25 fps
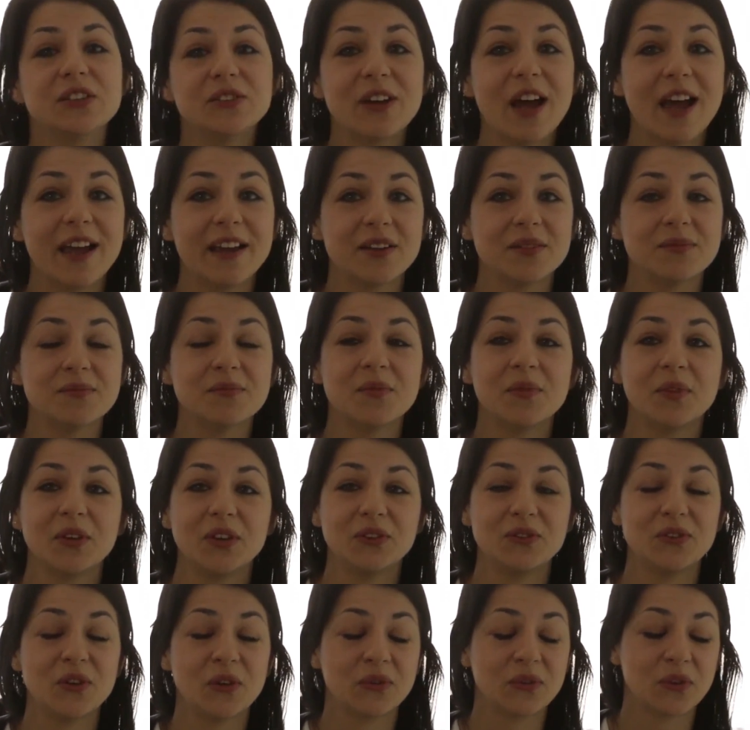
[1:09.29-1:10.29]
good item,
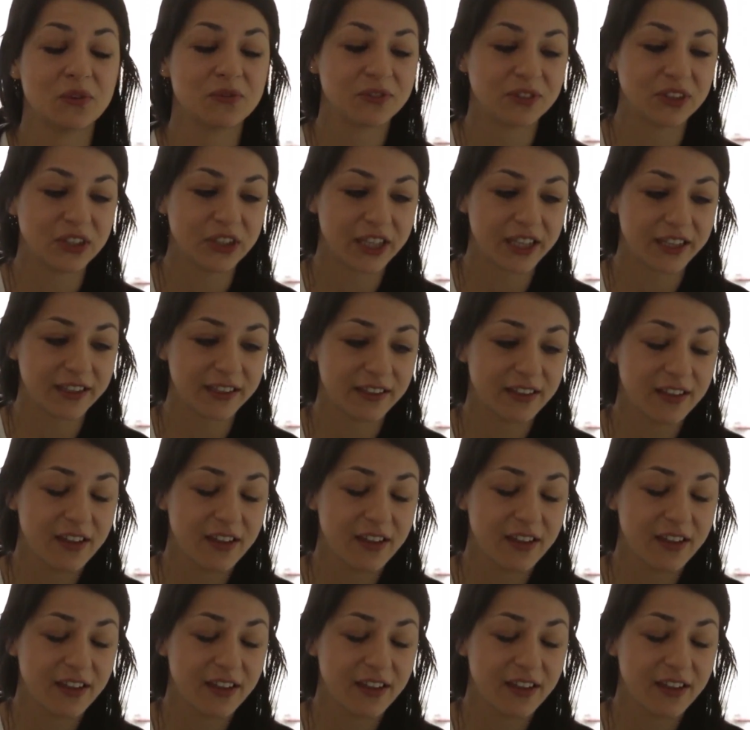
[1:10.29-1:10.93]
you don't overlook it.